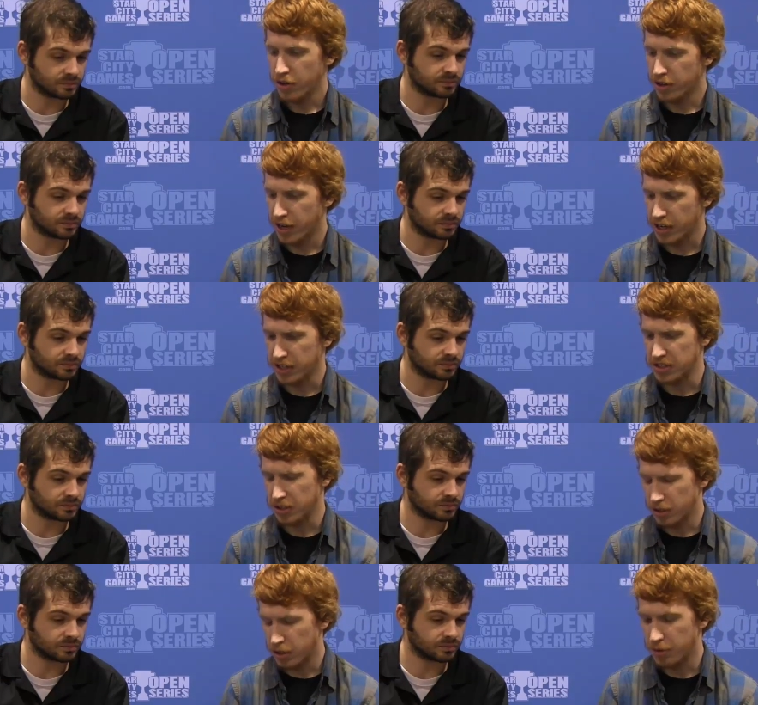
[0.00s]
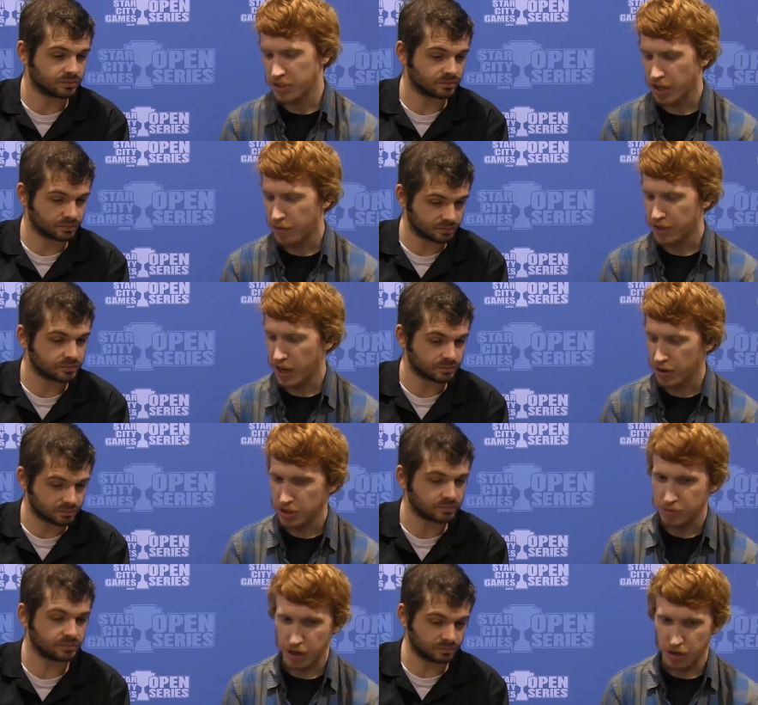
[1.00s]
Speaker 1: the deck is a little bit soft to
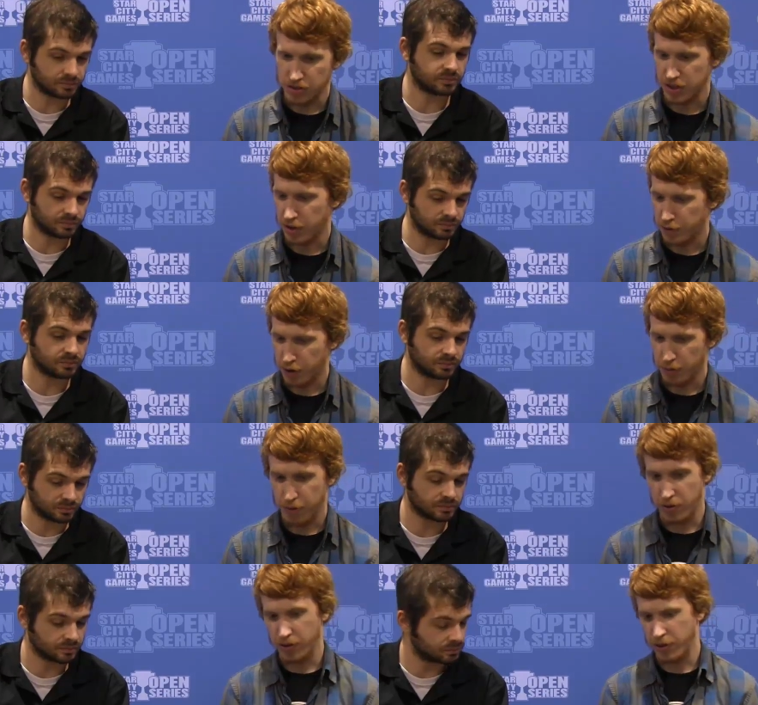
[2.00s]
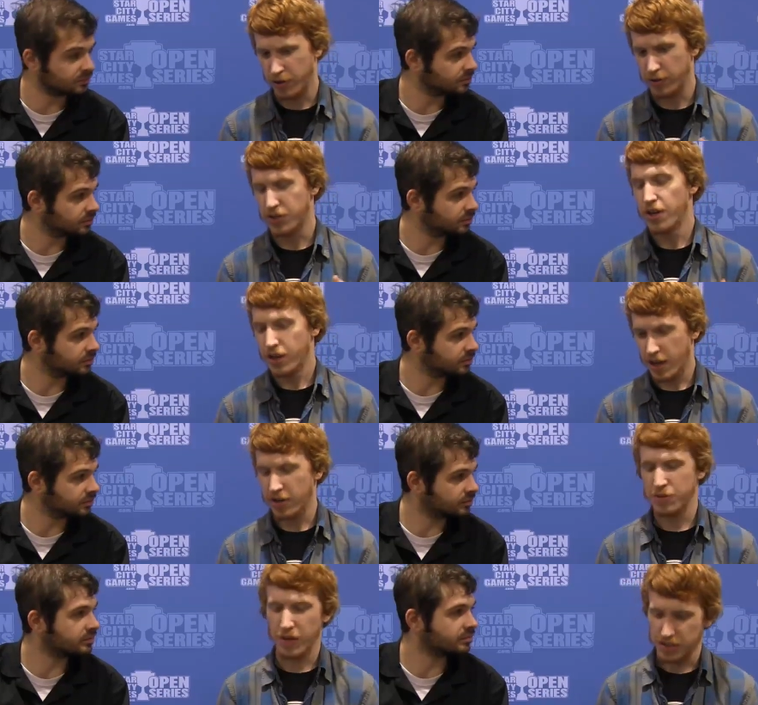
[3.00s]
counter spells if you're opponent goes
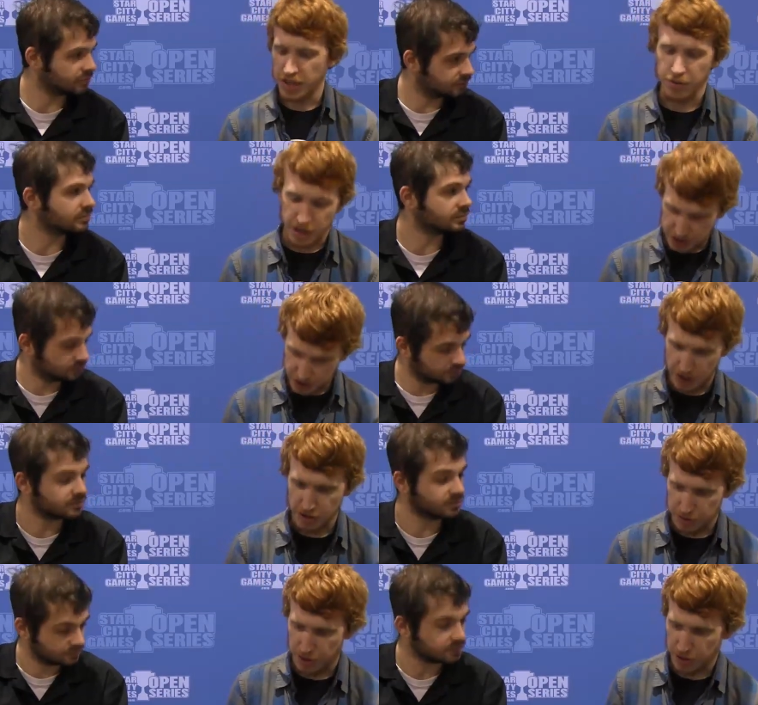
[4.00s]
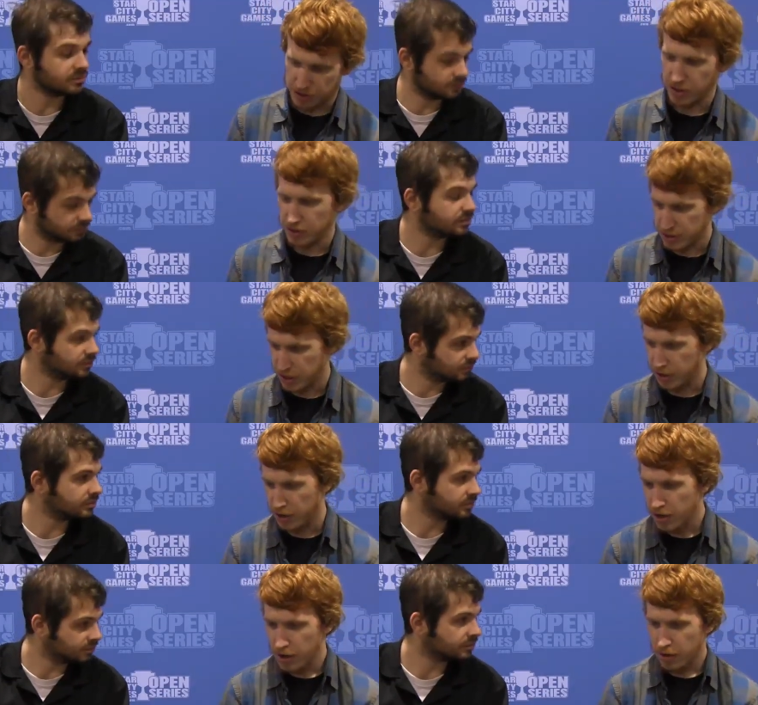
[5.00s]
counterspell, snapcaster, counterspell, etc.,
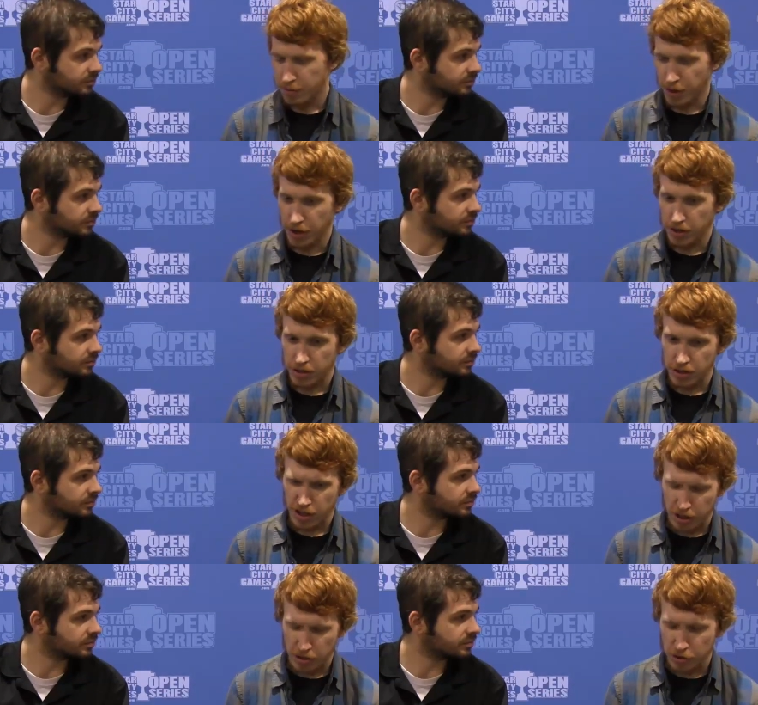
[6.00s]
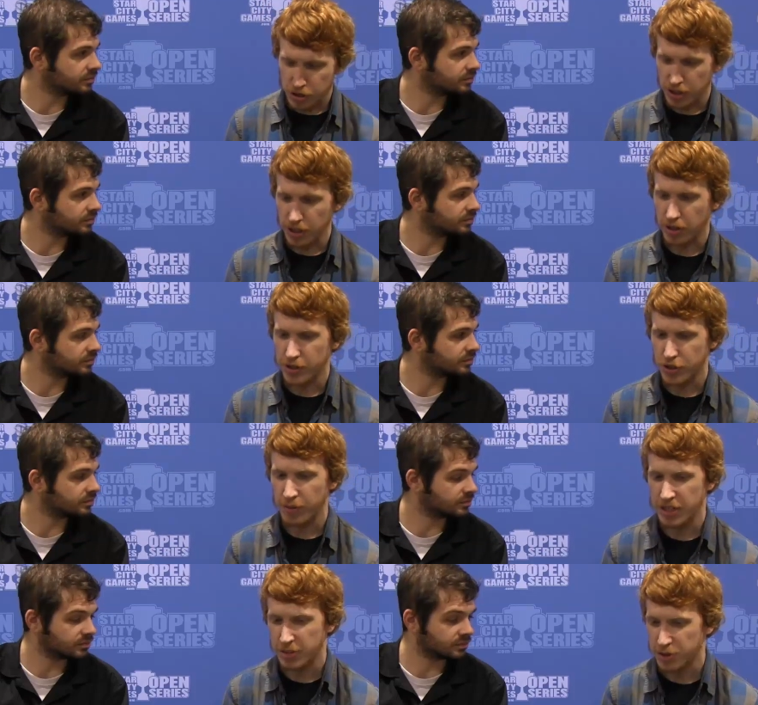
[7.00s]
etc. But usually the control
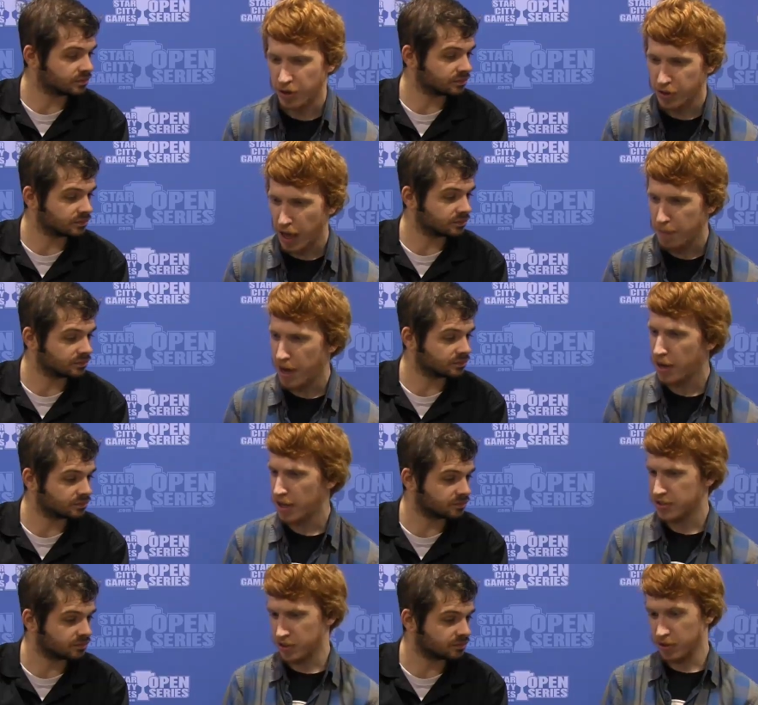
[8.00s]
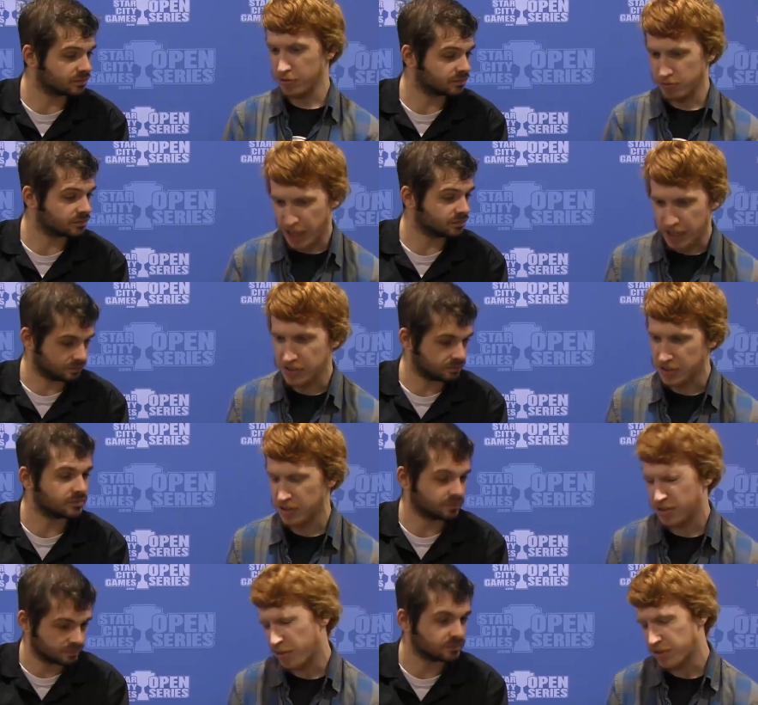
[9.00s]
matchups aren't that bad as your lands
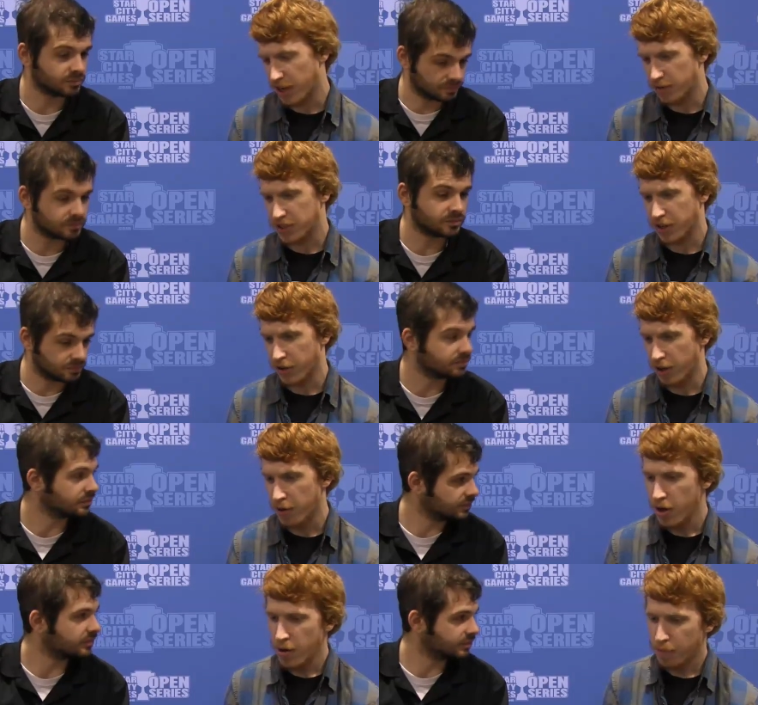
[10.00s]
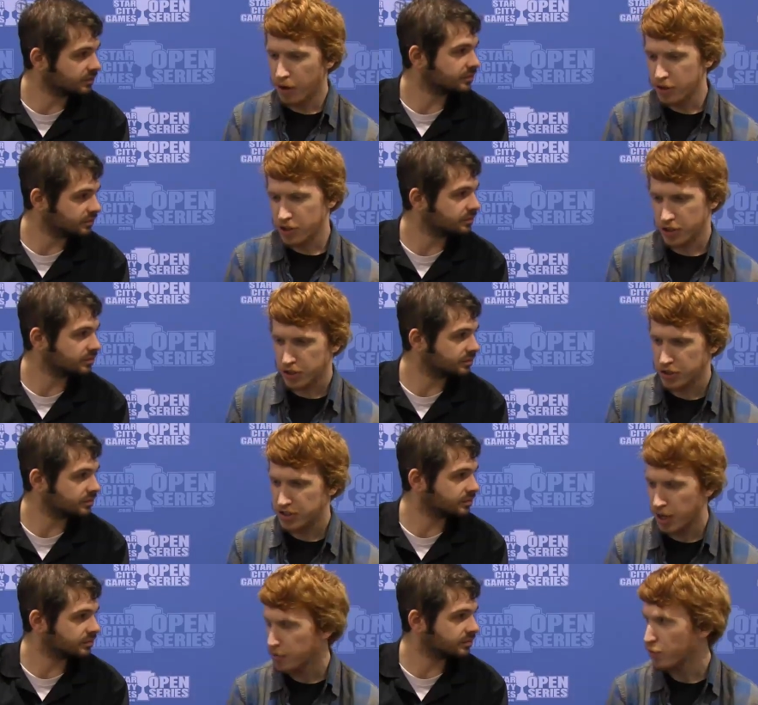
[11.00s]
themselves kill them. But Shusher
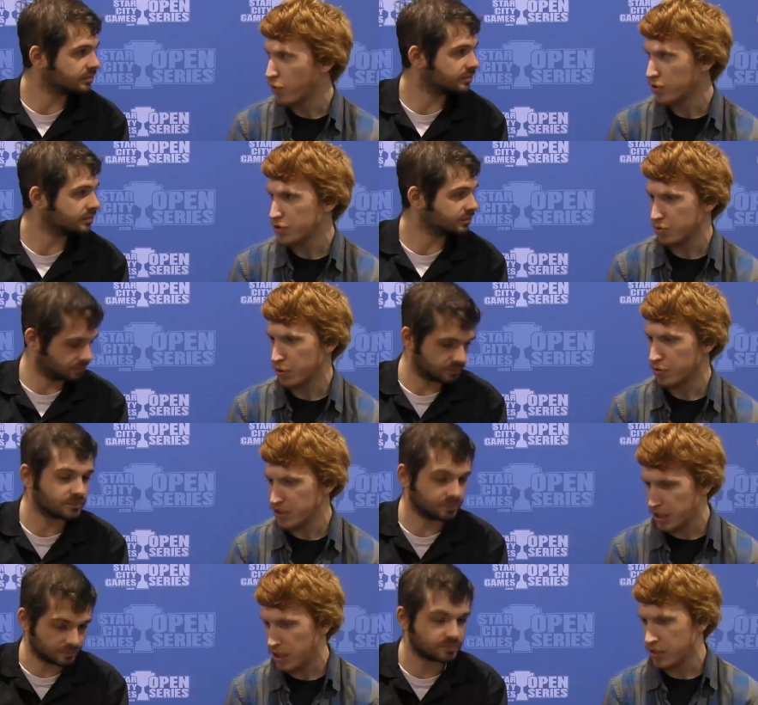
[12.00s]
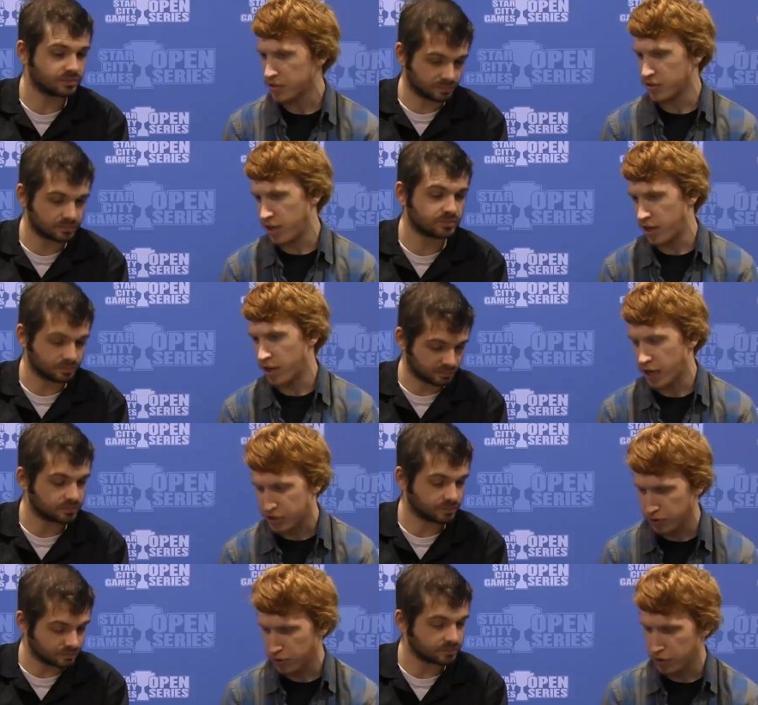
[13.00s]
just helps force through Zeniths and
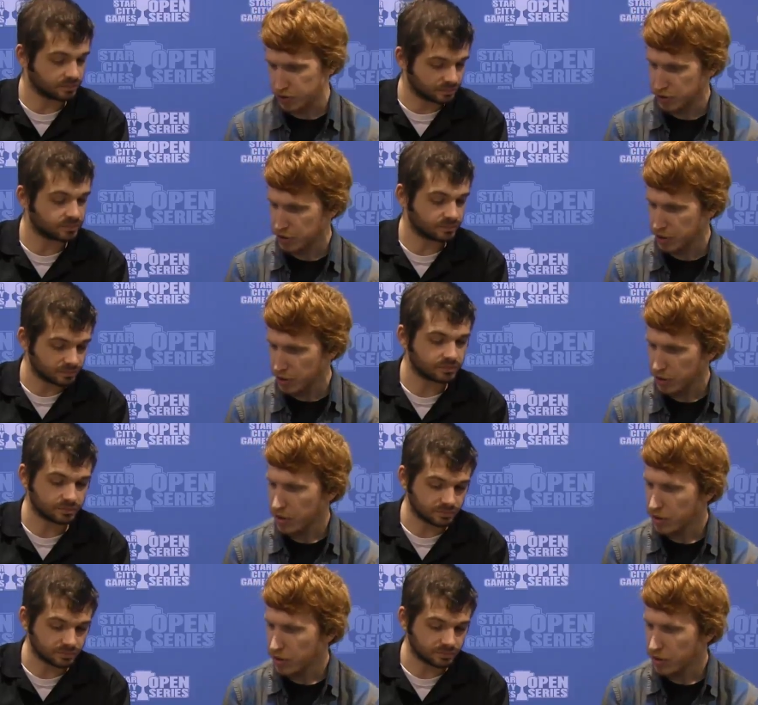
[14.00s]
Natural Orders usually.